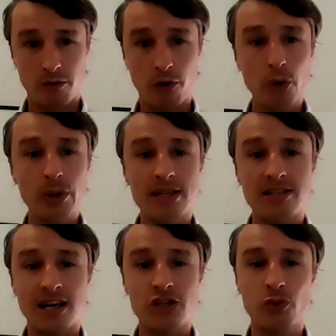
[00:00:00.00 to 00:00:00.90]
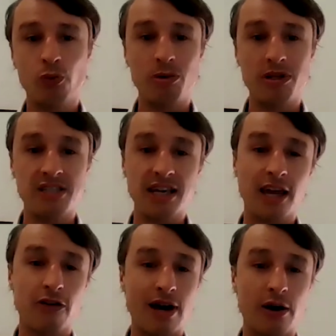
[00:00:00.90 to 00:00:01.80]
Following this session, we'll be
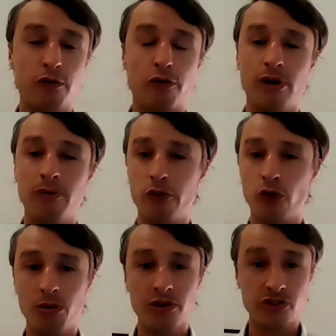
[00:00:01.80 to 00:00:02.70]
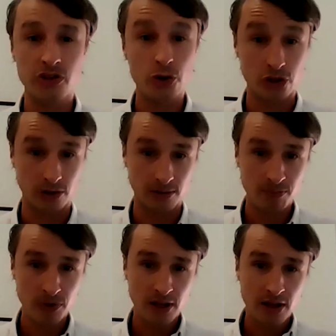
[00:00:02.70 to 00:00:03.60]
sticking around for an informal social.
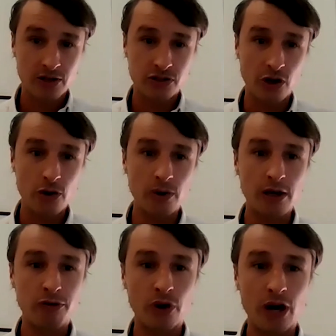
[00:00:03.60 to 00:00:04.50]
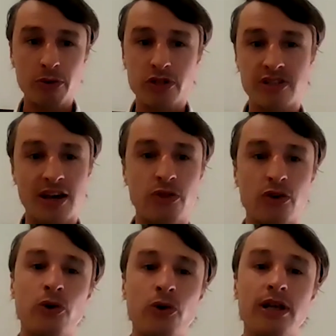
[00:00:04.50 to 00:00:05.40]
So if you're able to stay on the
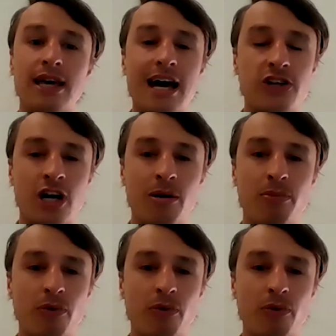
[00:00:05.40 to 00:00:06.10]
call and catch up